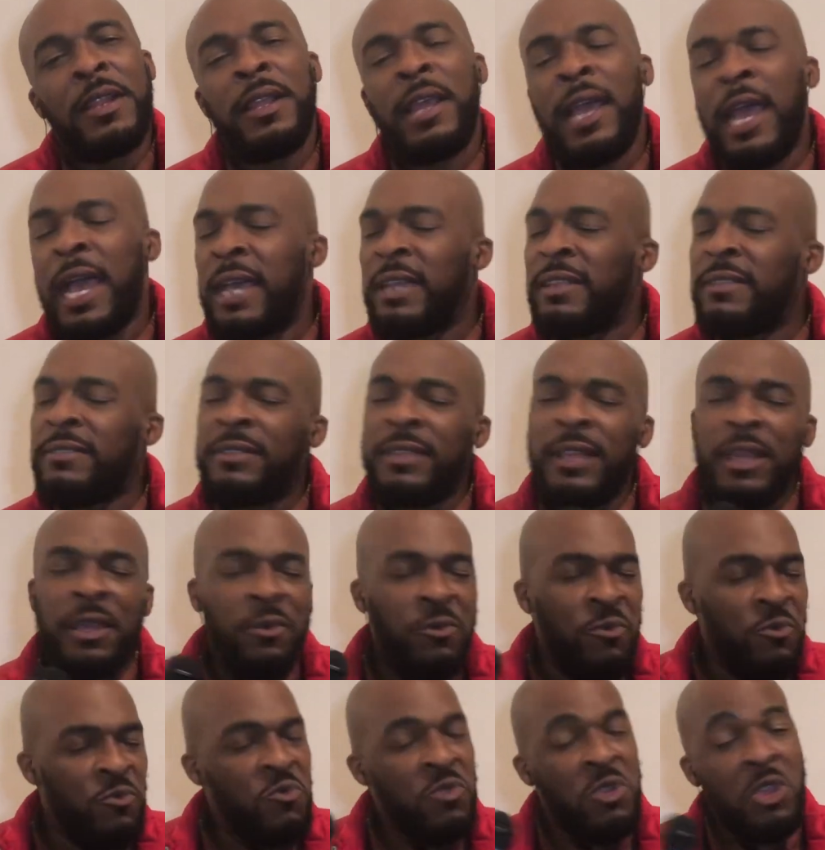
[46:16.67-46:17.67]
I say,
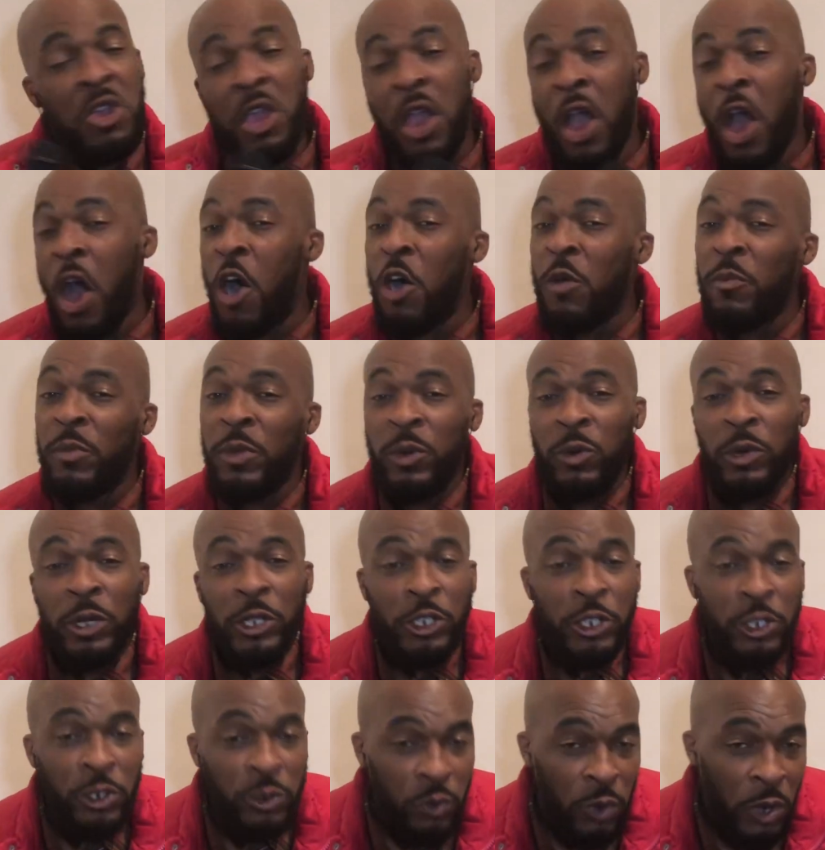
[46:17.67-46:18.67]
call me
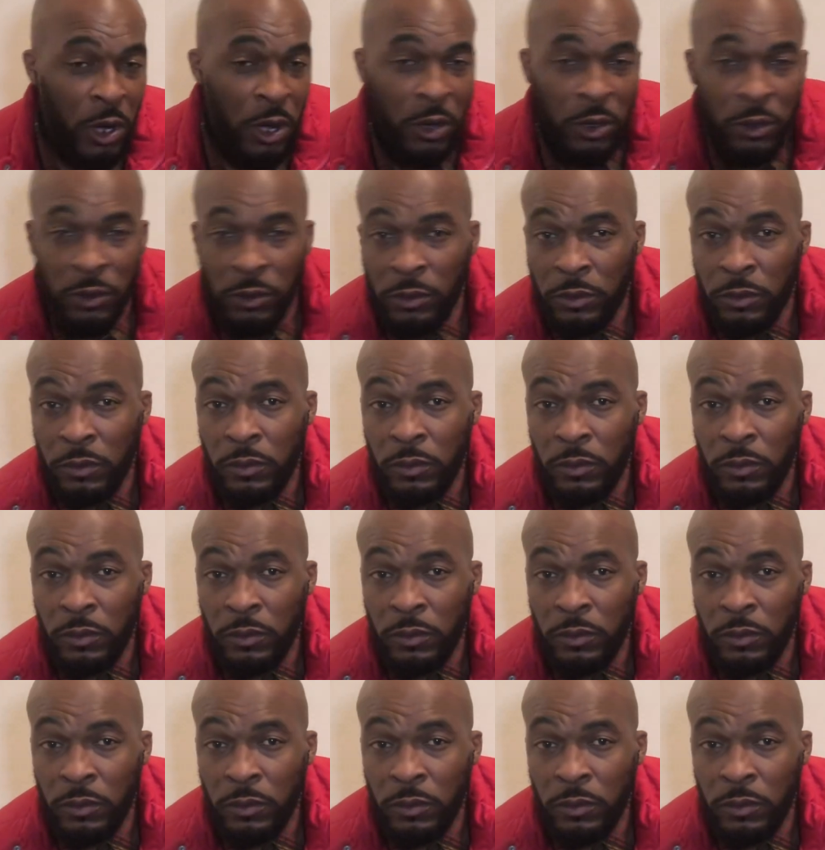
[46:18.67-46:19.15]
what you want.